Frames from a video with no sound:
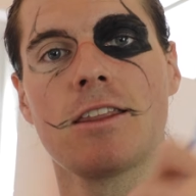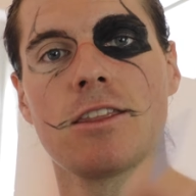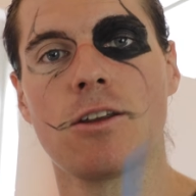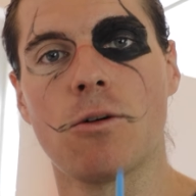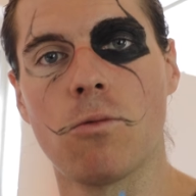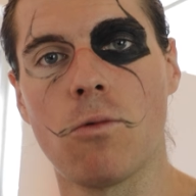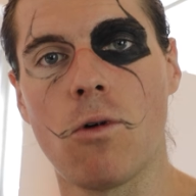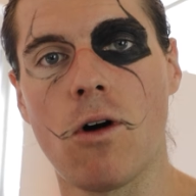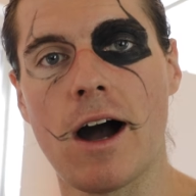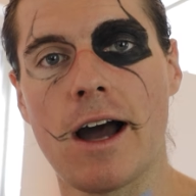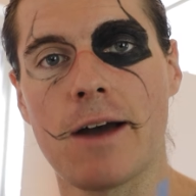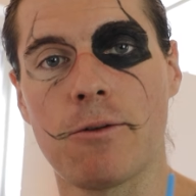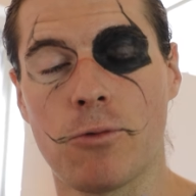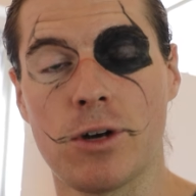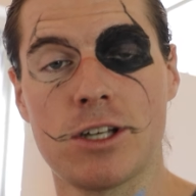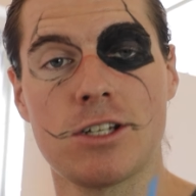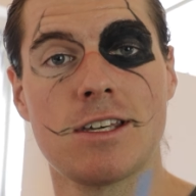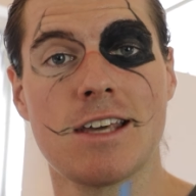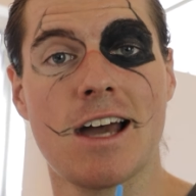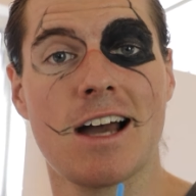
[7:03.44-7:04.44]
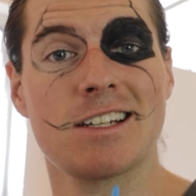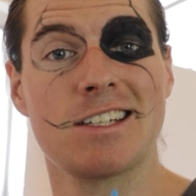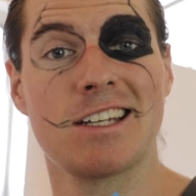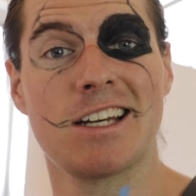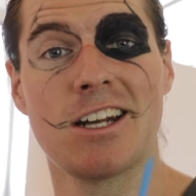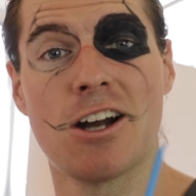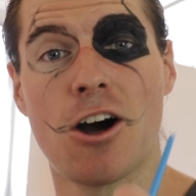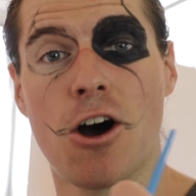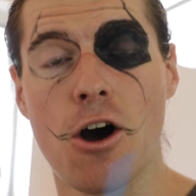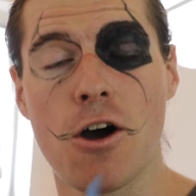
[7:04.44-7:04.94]
the white, which is actually
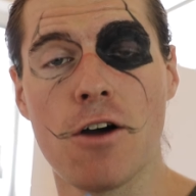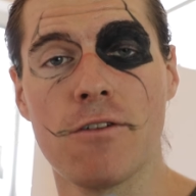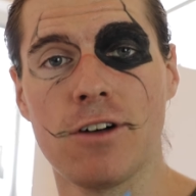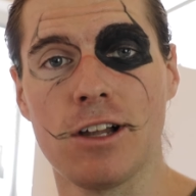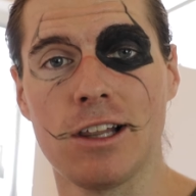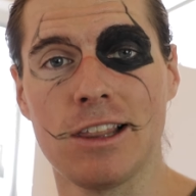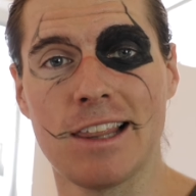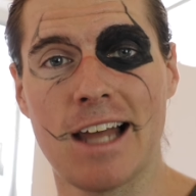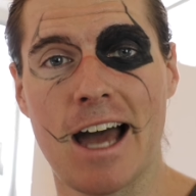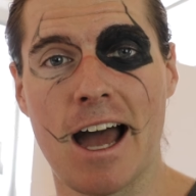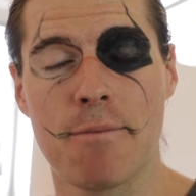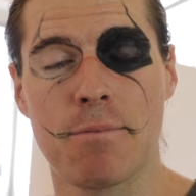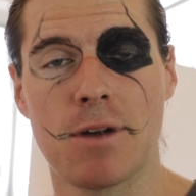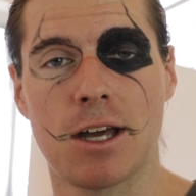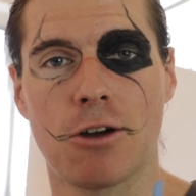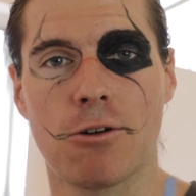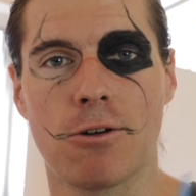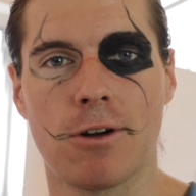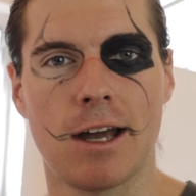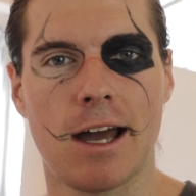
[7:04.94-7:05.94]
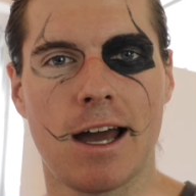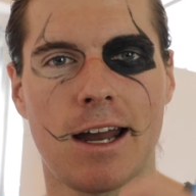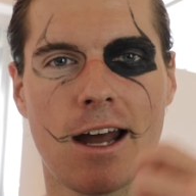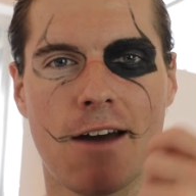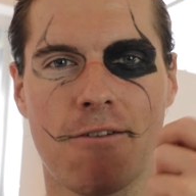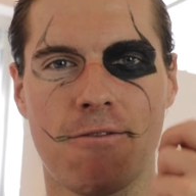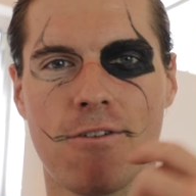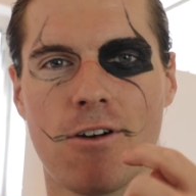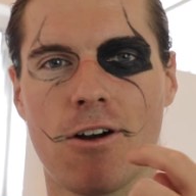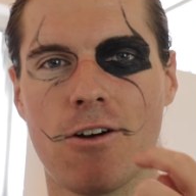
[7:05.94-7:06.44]
going to overlap and create
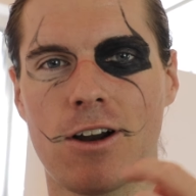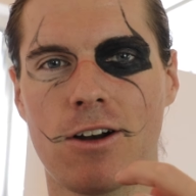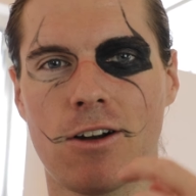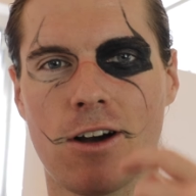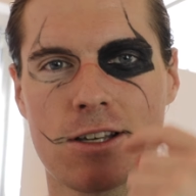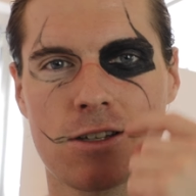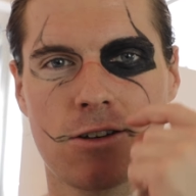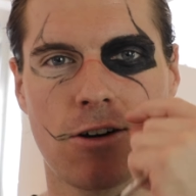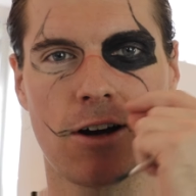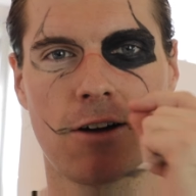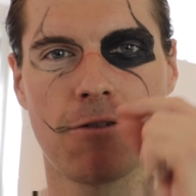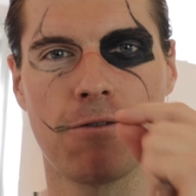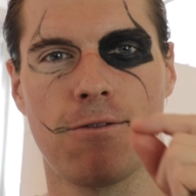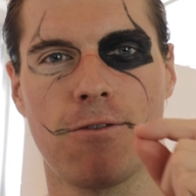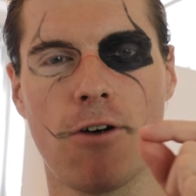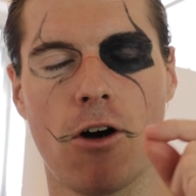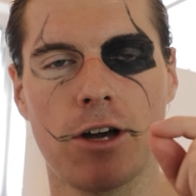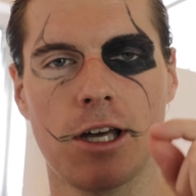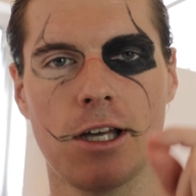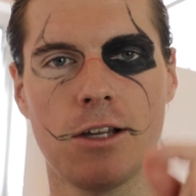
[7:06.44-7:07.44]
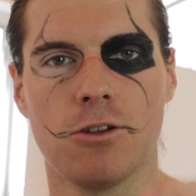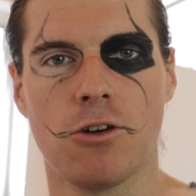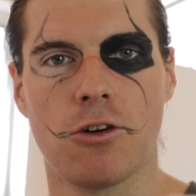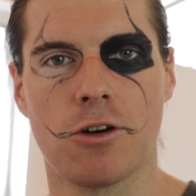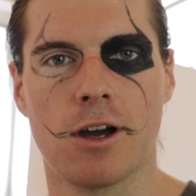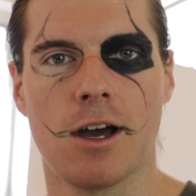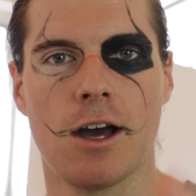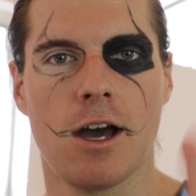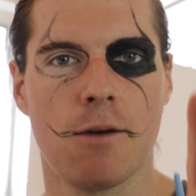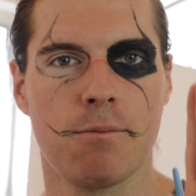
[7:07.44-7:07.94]
a very nice kind of foggy
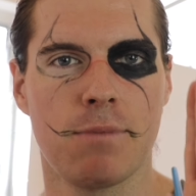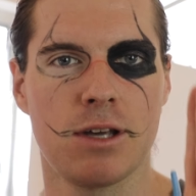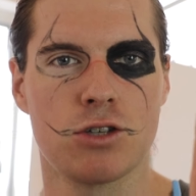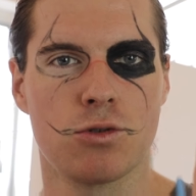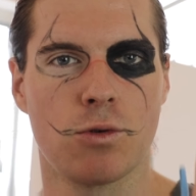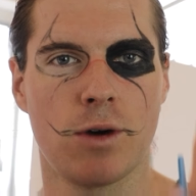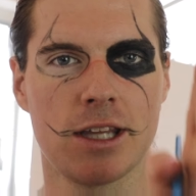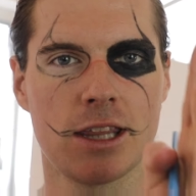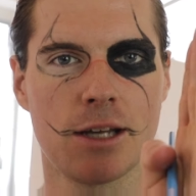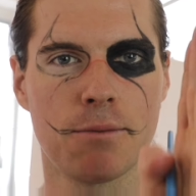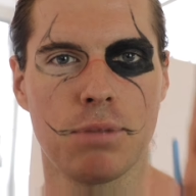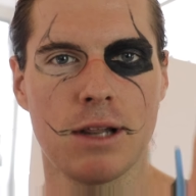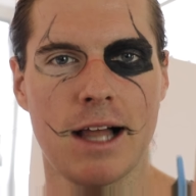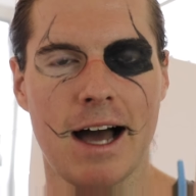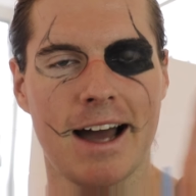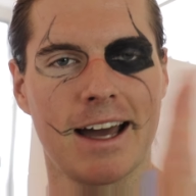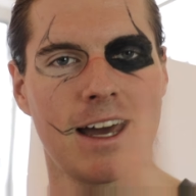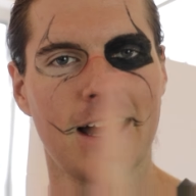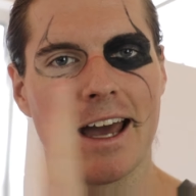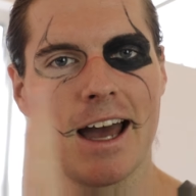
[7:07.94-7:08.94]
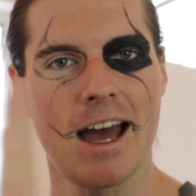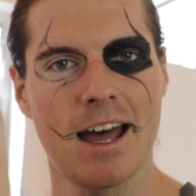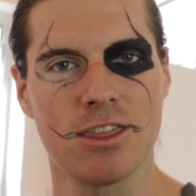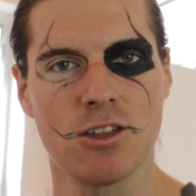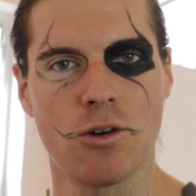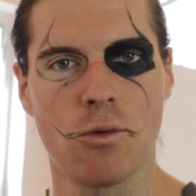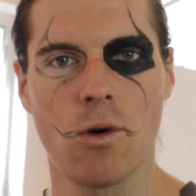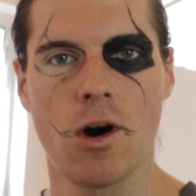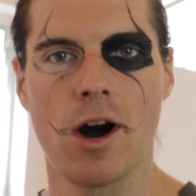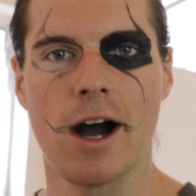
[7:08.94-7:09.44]
look between the black and
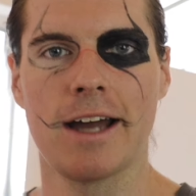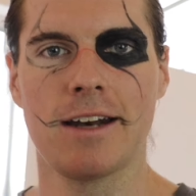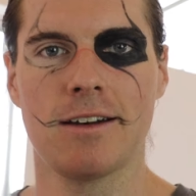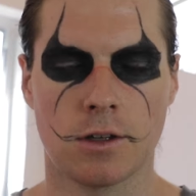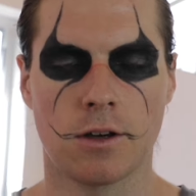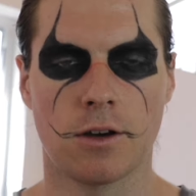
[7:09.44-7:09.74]
the white.